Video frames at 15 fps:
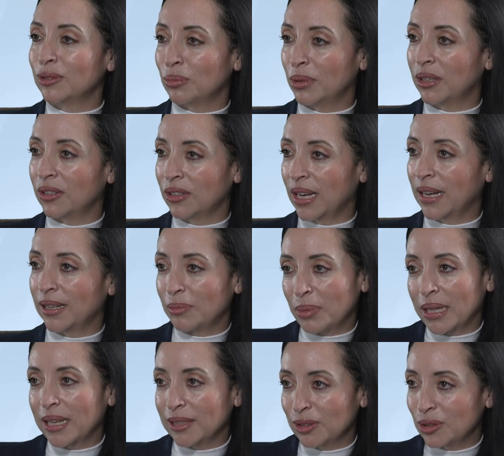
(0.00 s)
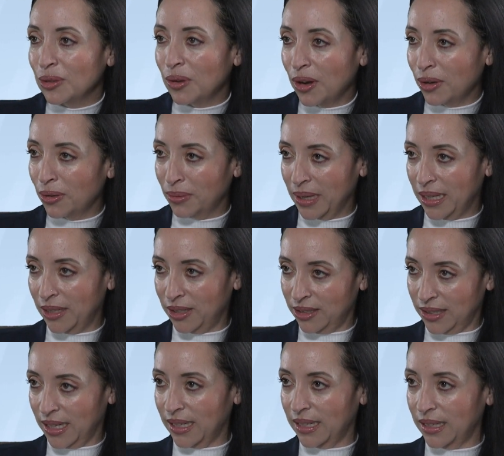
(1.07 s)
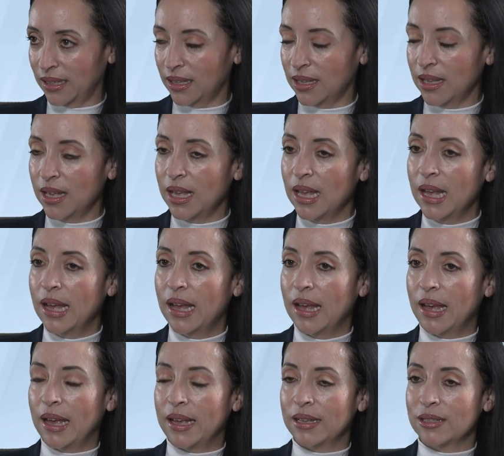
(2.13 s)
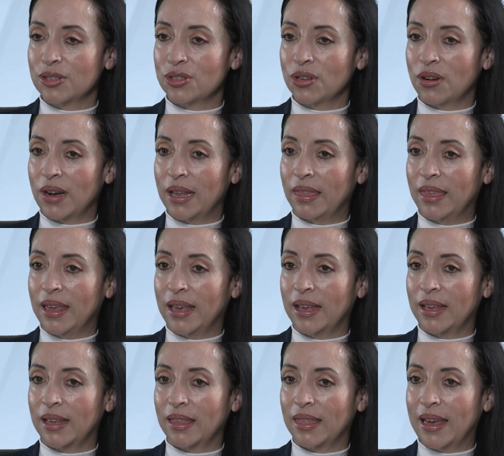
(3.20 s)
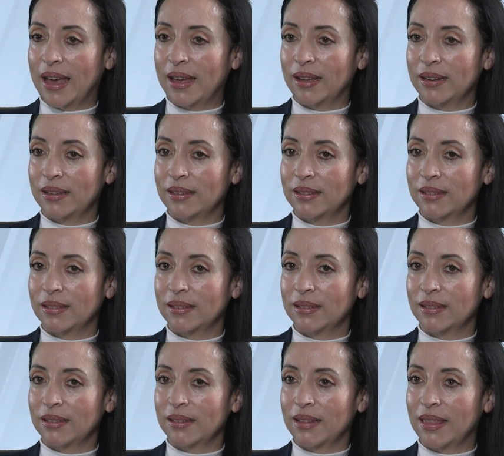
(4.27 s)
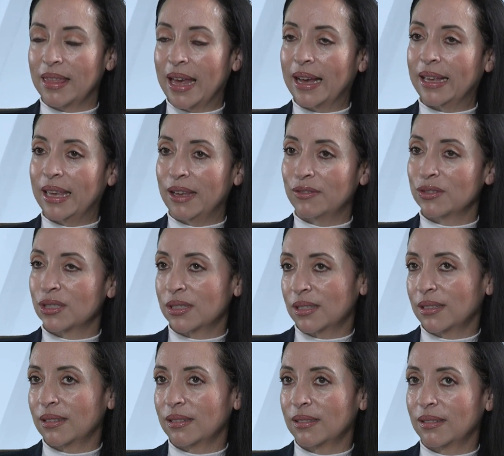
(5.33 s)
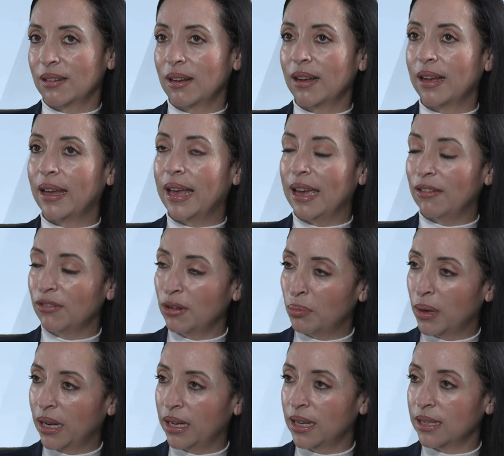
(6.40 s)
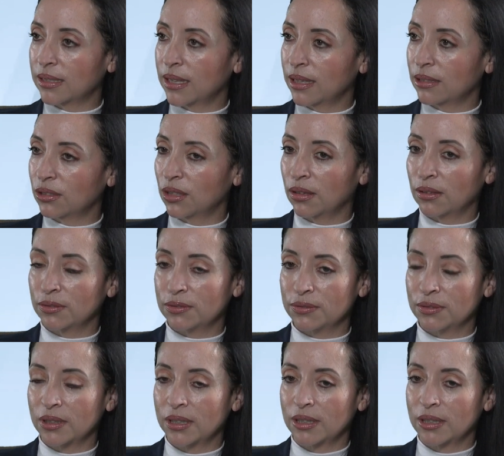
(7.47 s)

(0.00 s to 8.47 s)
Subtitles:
to be good at it because you are already good at it. And so I think that gives everybody a sense of